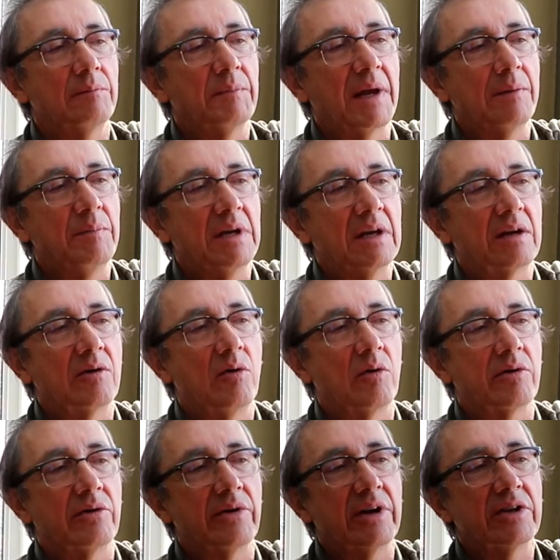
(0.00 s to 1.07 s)
maybe a
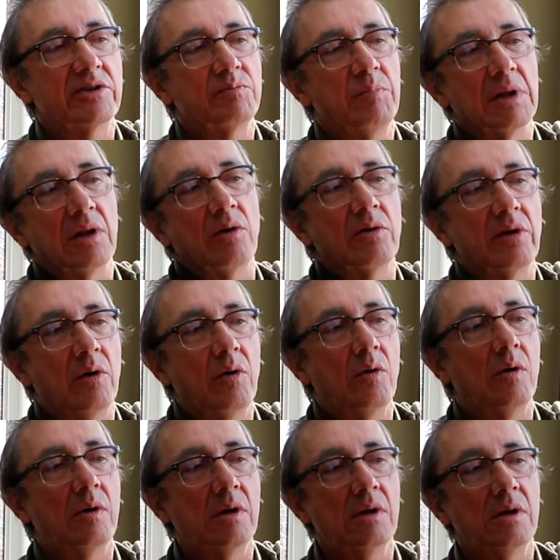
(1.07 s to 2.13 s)
quarter inch below the
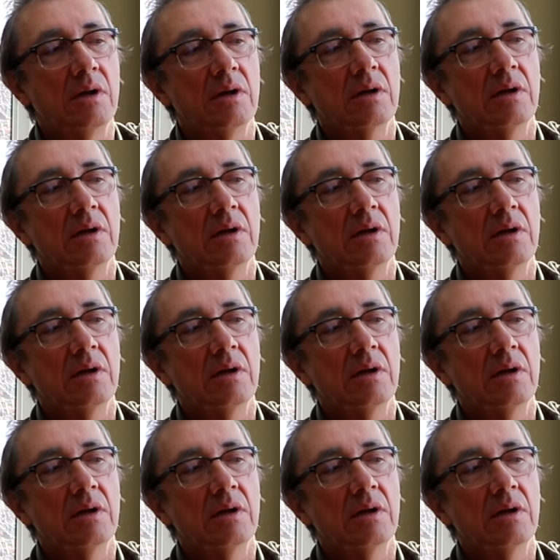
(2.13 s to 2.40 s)
hole.